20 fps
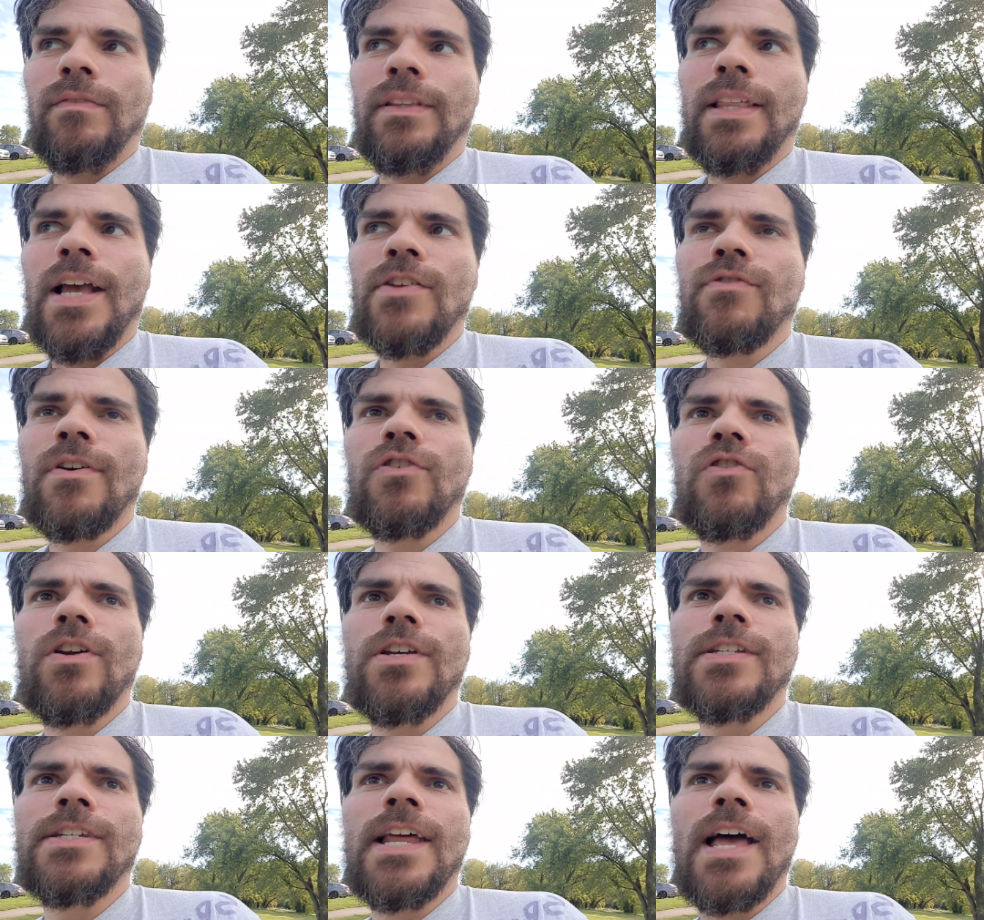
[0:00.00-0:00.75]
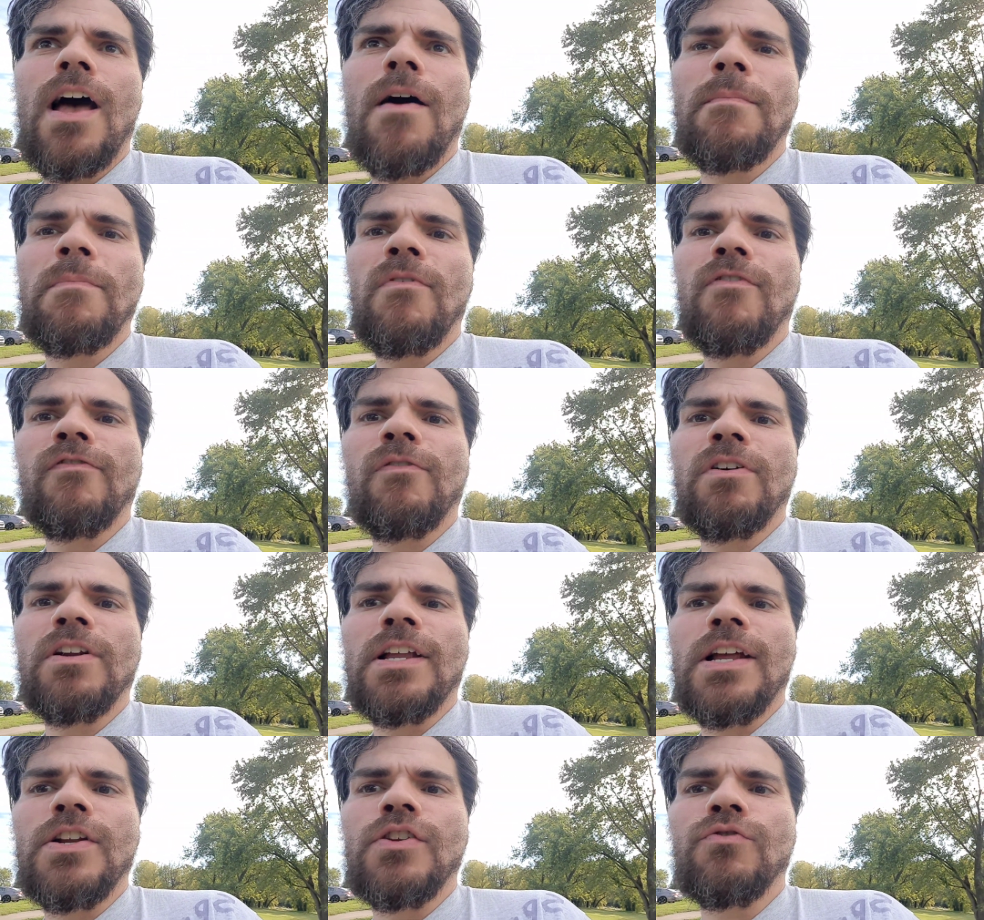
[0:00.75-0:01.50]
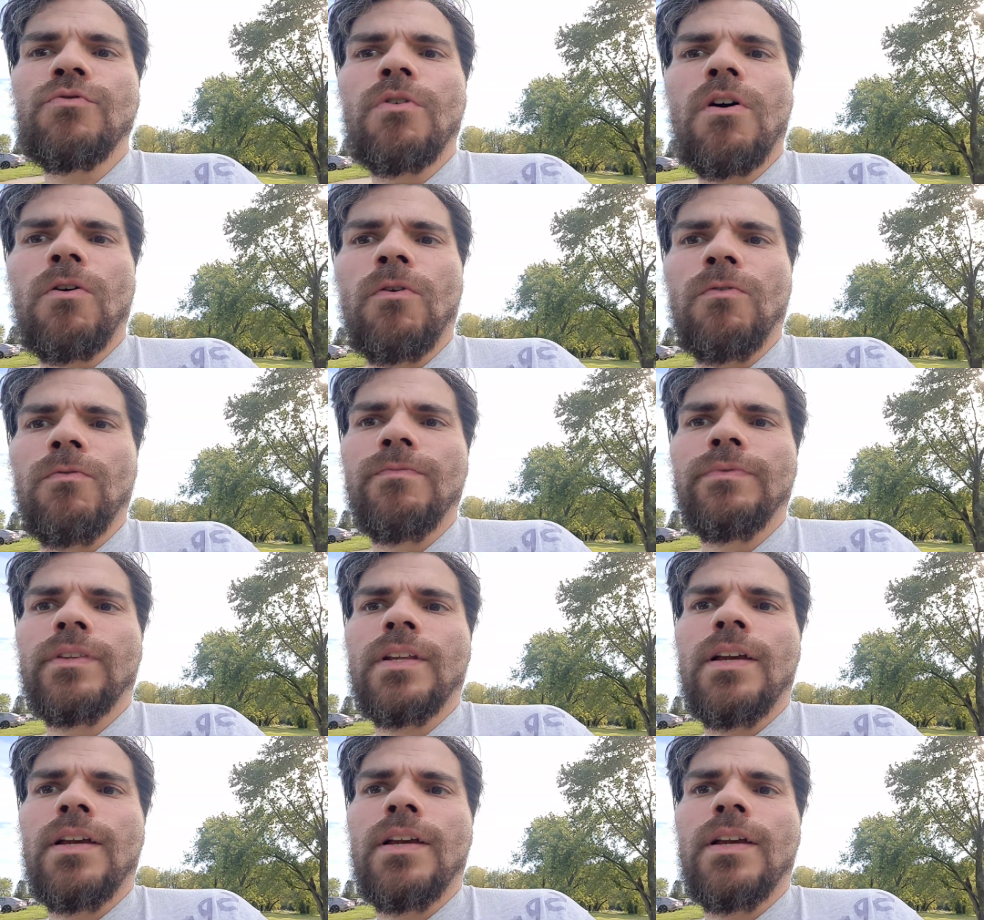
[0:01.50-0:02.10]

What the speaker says: That's why I'm doing this now before the intro.